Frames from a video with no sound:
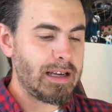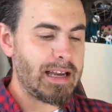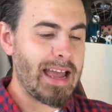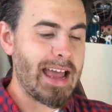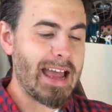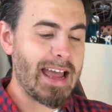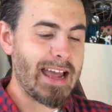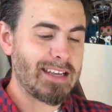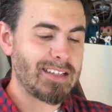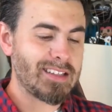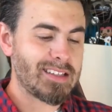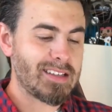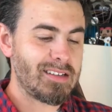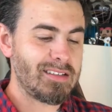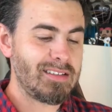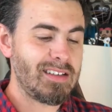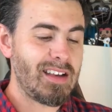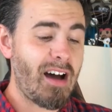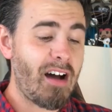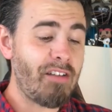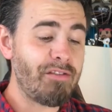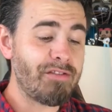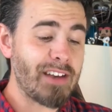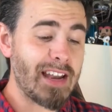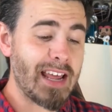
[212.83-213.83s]
And
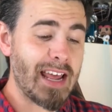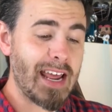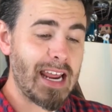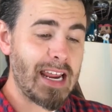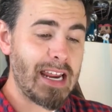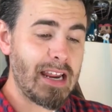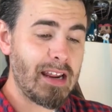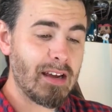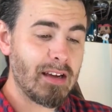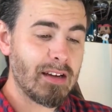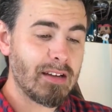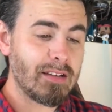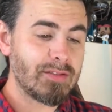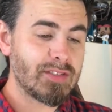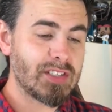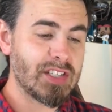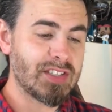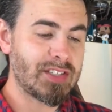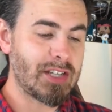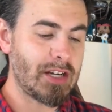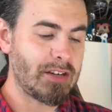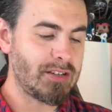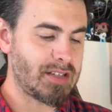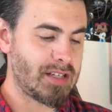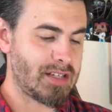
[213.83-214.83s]
lovely,
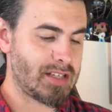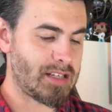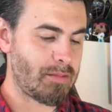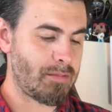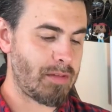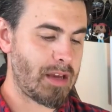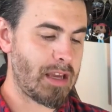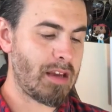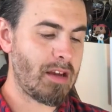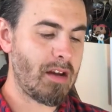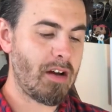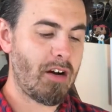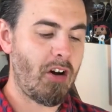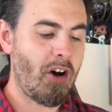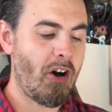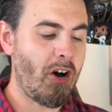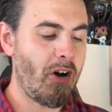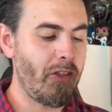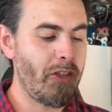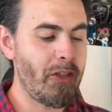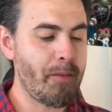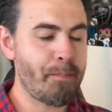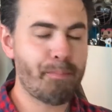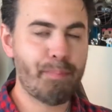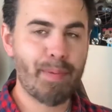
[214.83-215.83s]
just noticed something,
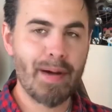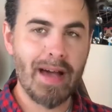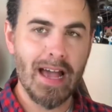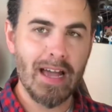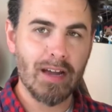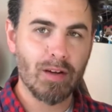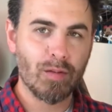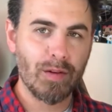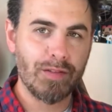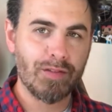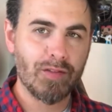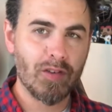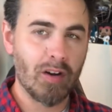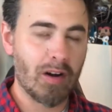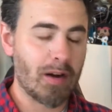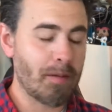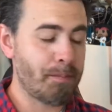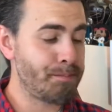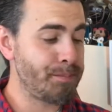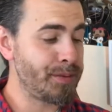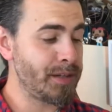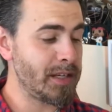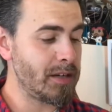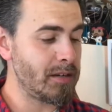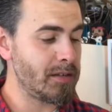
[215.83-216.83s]
on the back we've got a
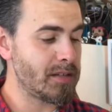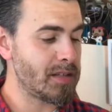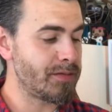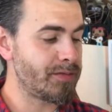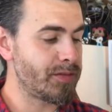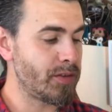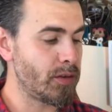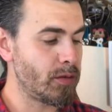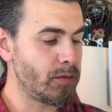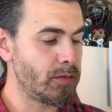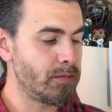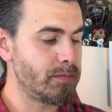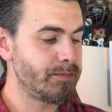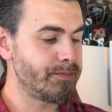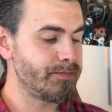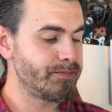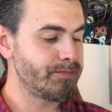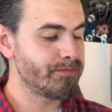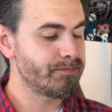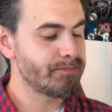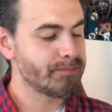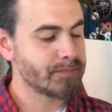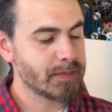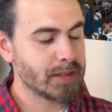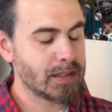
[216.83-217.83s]
beautiful
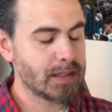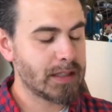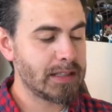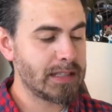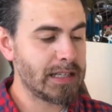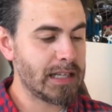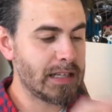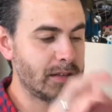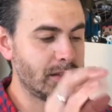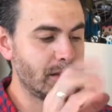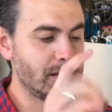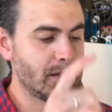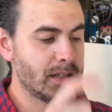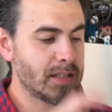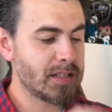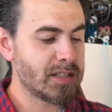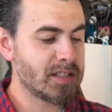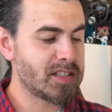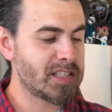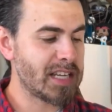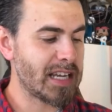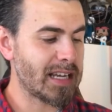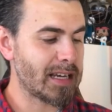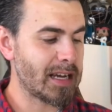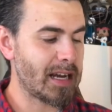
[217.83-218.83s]
little
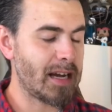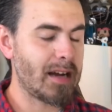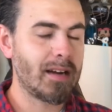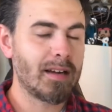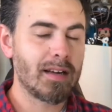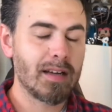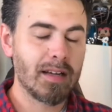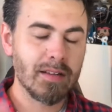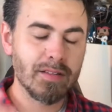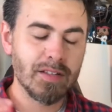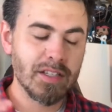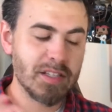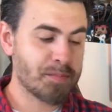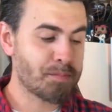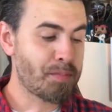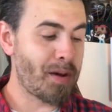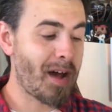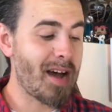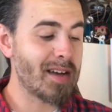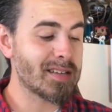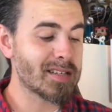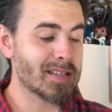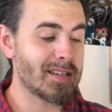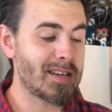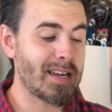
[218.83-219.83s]
sticker that's
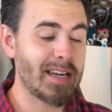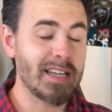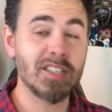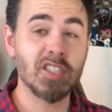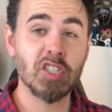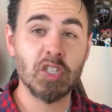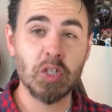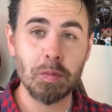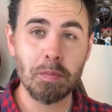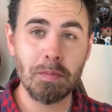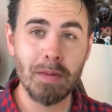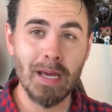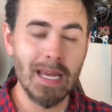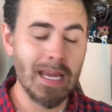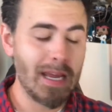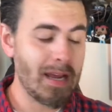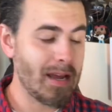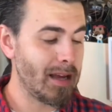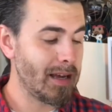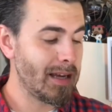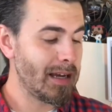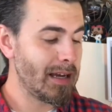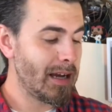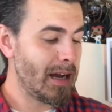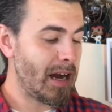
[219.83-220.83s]
personalized to
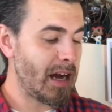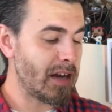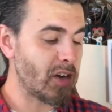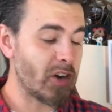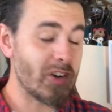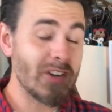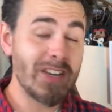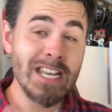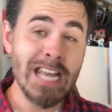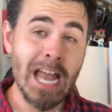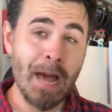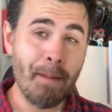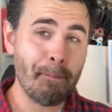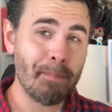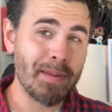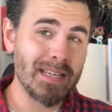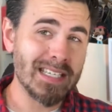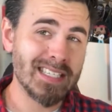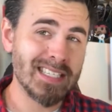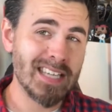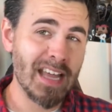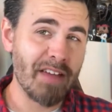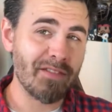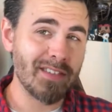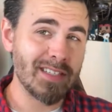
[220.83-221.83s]
me. I got number
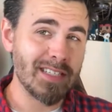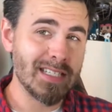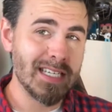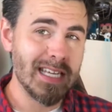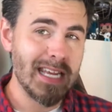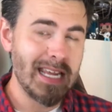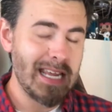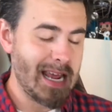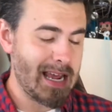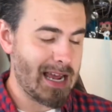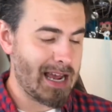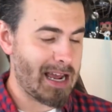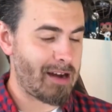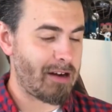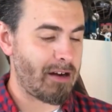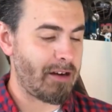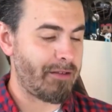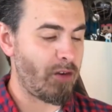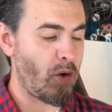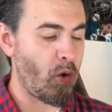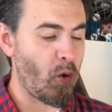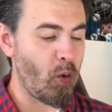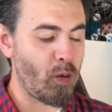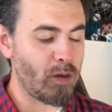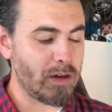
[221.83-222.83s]
70 out
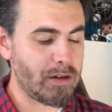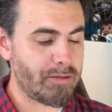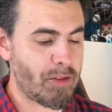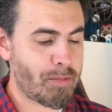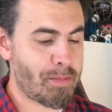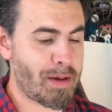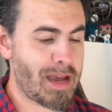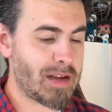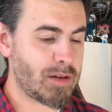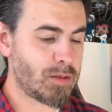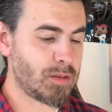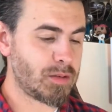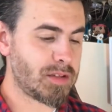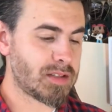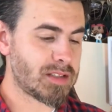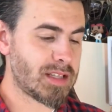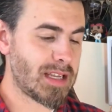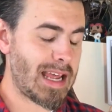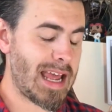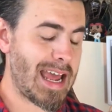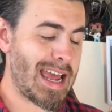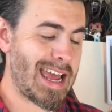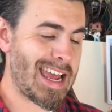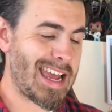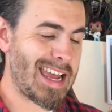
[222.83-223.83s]
of all of the
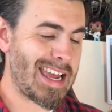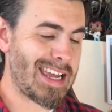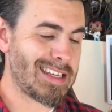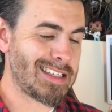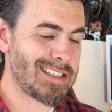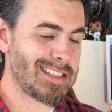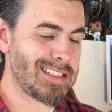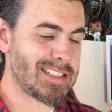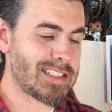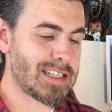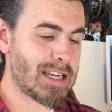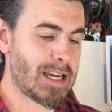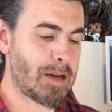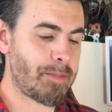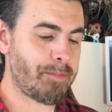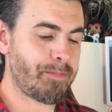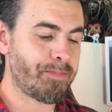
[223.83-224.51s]
pedals, and